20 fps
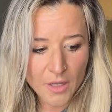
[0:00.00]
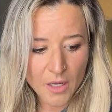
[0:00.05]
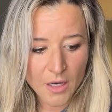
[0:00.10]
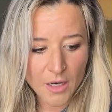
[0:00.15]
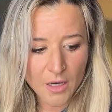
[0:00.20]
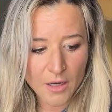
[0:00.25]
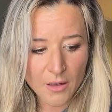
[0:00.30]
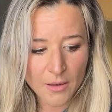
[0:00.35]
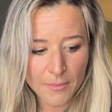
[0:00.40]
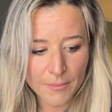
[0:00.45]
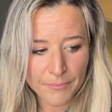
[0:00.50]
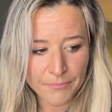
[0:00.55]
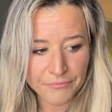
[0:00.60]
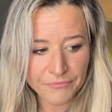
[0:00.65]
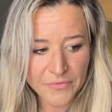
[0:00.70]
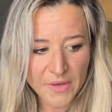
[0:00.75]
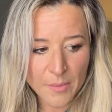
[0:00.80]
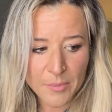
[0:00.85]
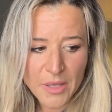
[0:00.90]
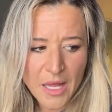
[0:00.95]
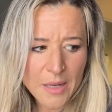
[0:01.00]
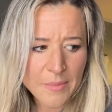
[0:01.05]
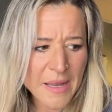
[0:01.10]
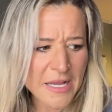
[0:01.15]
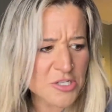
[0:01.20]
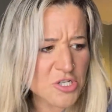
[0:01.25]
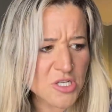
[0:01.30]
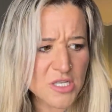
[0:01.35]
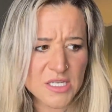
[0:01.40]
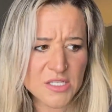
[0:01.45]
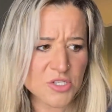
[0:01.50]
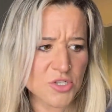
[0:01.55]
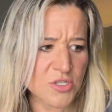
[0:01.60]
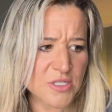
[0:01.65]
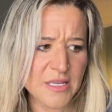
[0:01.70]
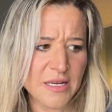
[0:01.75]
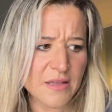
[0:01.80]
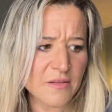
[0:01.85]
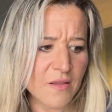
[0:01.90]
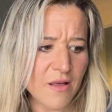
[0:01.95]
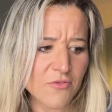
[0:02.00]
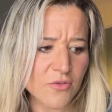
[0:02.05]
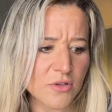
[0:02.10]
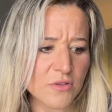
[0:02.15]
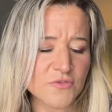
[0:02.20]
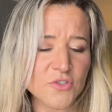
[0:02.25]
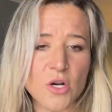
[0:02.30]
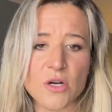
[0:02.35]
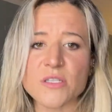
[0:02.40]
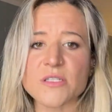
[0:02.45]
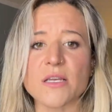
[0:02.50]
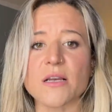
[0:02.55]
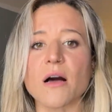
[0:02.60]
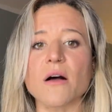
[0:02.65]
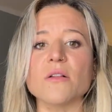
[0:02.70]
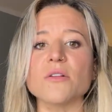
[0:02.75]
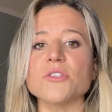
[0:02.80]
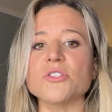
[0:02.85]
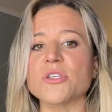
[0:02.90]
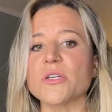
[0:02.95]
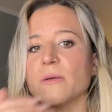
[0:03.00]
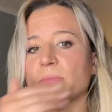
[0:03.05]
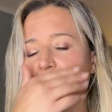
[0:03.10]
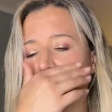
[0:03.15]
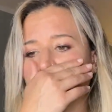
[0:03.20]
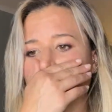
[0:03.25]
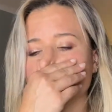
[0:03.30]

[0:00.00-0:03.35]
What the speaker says: And black magic is just any level of dark psychology